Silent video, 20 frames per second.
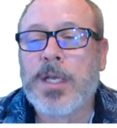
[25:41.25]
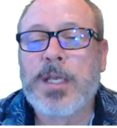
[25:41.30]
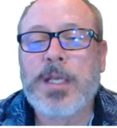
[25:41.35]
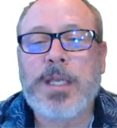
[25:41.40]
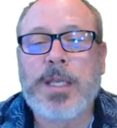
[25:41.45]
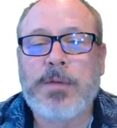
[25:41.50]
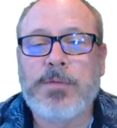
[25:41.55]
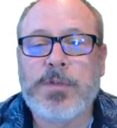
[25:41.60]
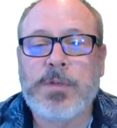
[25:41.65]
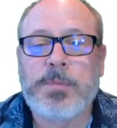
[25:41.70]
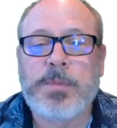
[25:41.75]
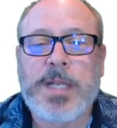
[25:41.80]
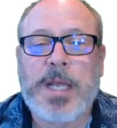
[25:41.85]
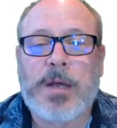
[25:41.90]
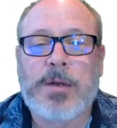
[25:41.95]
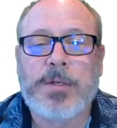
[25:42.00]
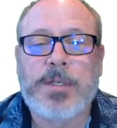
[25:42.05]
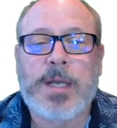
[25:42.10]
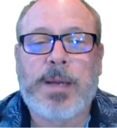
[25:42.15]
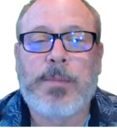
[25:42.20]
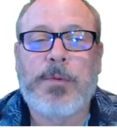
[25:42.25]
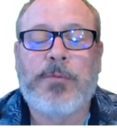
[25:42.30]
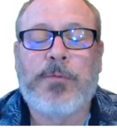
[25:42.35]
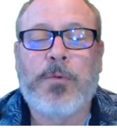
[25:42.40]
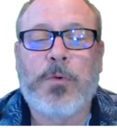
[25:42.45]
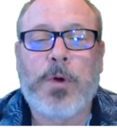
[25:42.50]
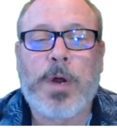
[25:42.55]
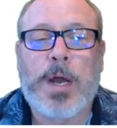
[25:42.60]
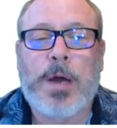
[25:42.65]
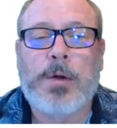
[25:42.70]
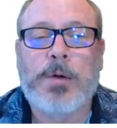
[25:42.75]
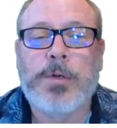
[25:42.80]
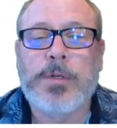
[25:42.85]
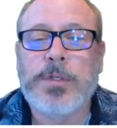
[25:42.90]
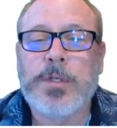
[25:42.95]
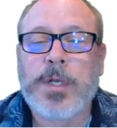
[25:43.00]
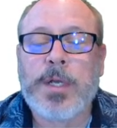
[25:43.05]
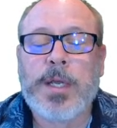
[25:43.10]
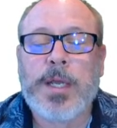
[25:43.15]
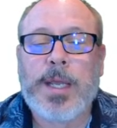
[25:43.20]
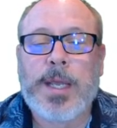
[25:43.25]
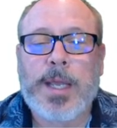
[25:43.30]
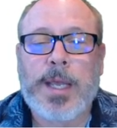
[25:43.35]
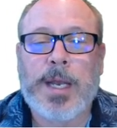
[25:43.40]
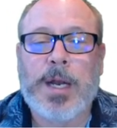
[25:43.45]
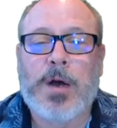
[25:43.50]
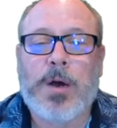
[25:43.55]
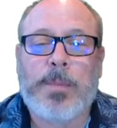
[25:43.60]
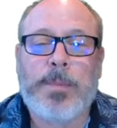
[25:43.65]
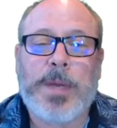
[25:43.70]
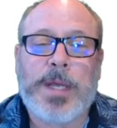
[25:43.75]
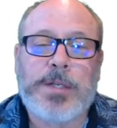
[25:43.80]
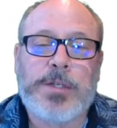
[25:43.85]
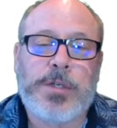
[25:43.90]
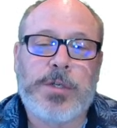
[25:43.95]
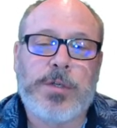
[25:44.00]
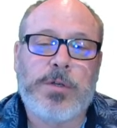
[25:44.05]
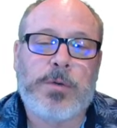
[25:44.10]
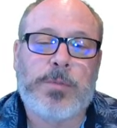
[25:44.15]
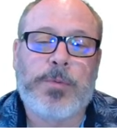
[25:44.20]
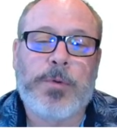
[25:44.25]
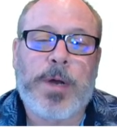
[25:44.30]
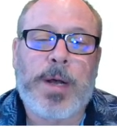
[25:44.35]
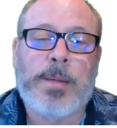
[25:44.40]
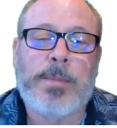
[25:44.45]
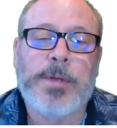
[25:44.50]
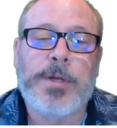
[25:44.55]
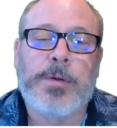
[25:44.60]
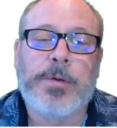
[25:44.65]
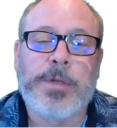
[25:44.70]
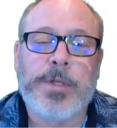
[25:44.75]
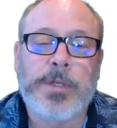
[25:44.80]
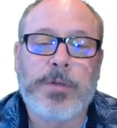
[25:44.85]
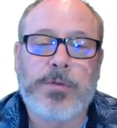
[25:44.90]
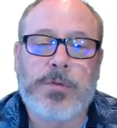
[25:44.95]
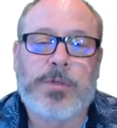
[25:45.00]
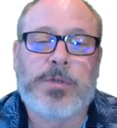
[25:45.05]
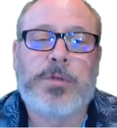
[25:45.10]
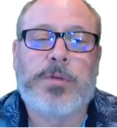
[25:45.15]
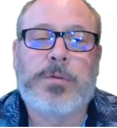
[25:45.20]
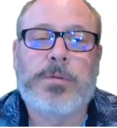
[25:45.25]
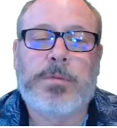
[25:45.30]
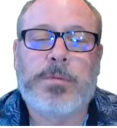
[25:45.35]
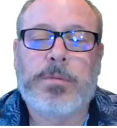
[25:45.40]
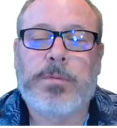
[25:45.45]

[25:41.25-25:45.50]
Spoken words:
Give some downtime of 4 hours, and I'll bet you'll probably only use 2.